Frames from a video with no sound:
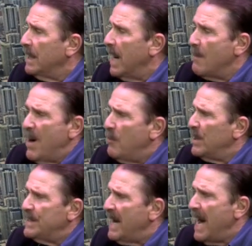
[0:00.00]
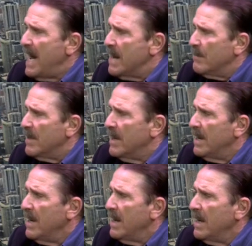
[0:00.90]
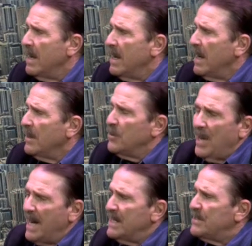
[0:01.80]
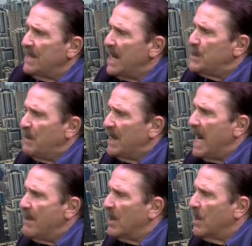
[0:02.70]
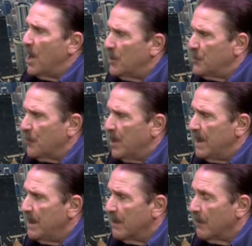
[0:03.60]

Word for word: amount of time. Mm-hmm. United States became a country